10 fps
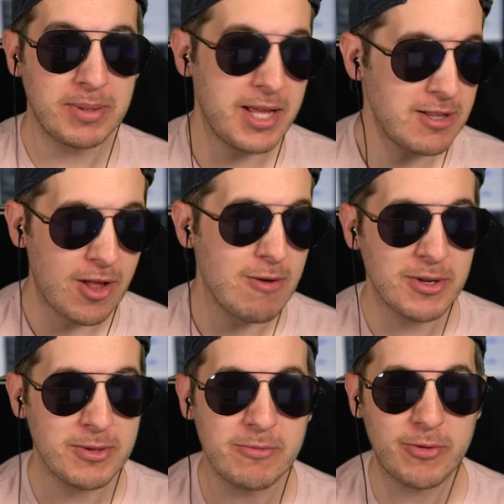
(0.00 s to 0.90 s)
to play along
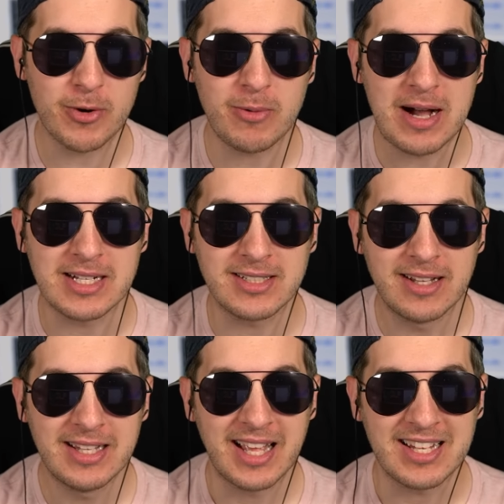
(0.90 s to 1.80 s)
with him for a while
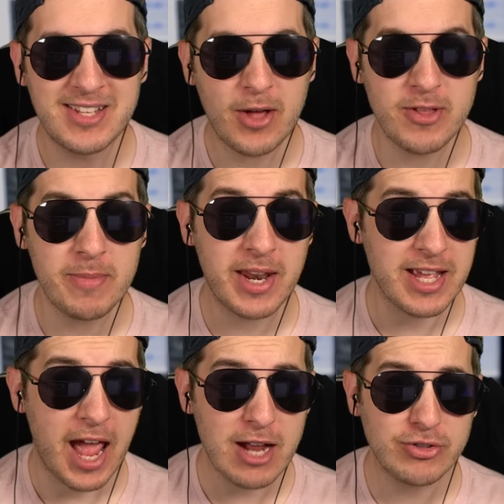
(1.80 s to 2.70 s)
and tell them that
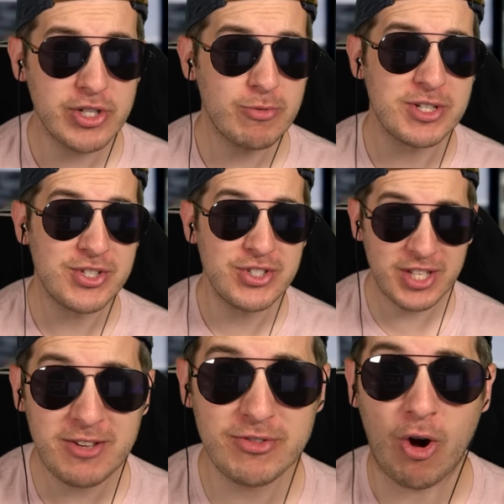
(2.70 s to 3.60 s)
I actually
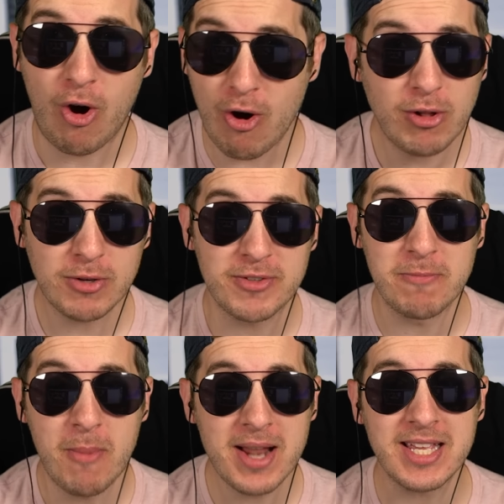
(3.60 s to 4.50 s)
received all of
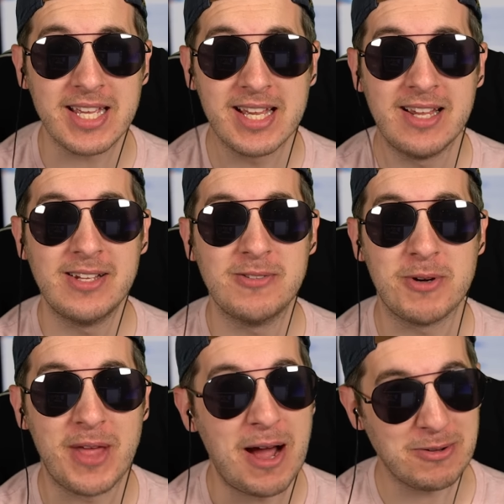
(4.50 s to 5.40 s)
the money
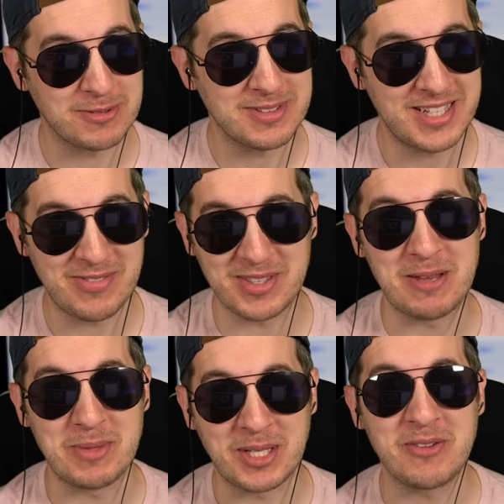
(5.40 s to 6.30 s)
without giving
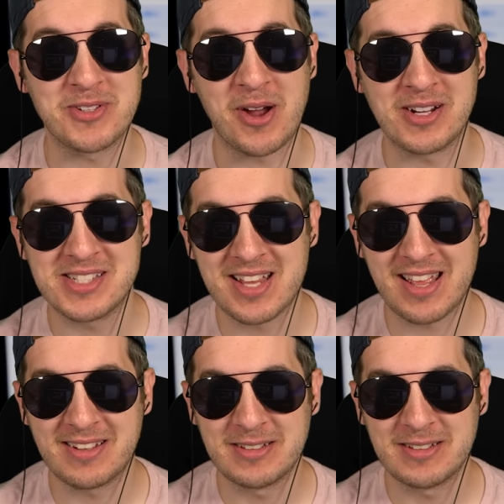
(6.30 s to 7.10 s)
them the gift cards.